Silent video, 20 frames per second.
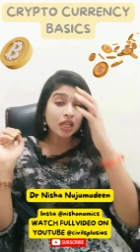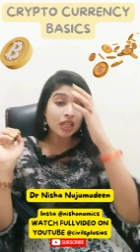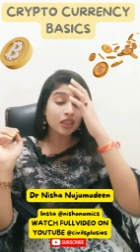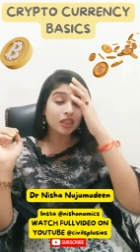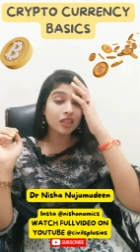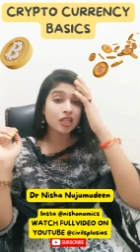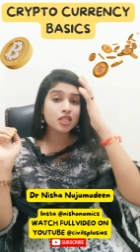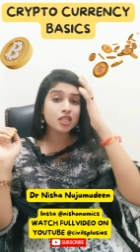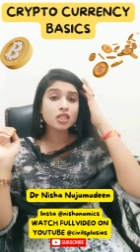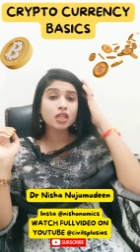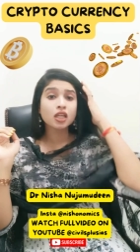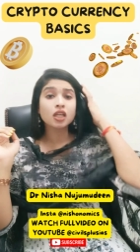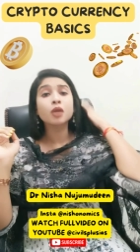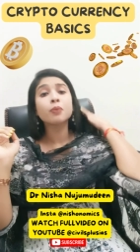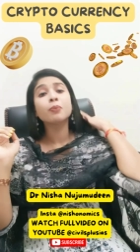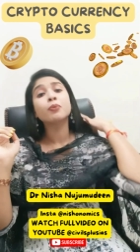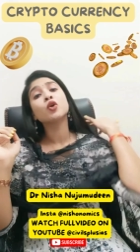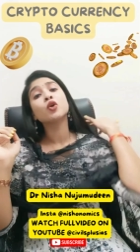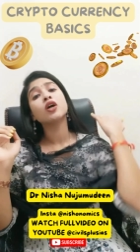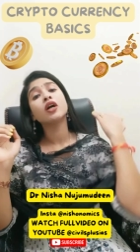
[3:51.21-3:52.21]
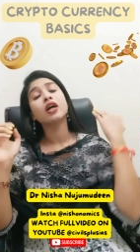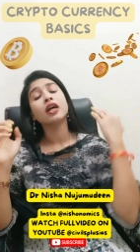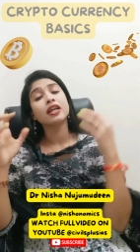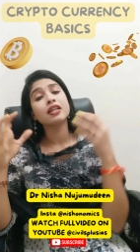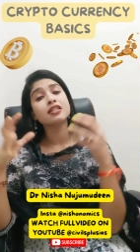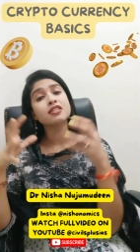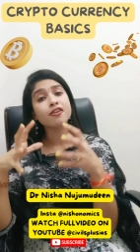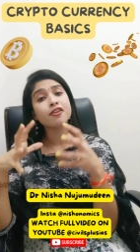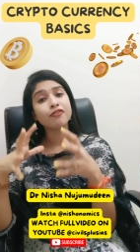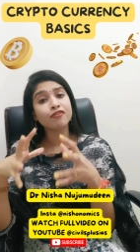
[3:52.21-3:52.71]
this
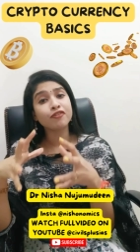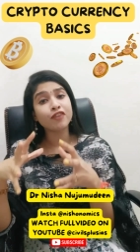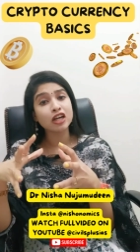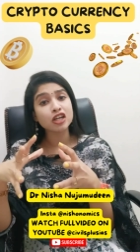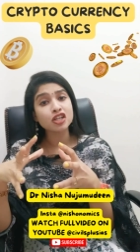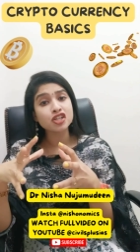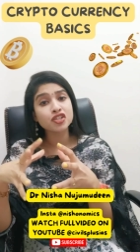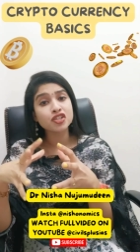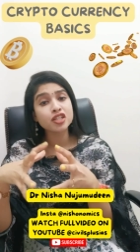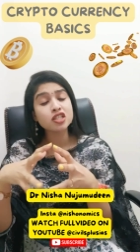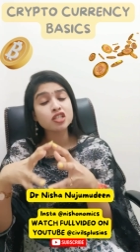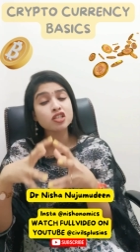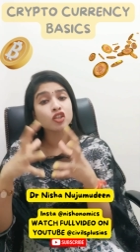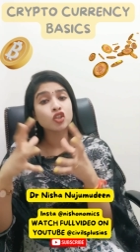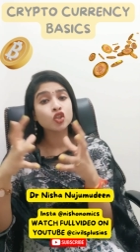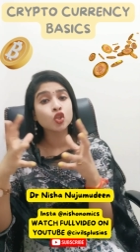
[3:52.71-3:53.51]
cryptocurrency functions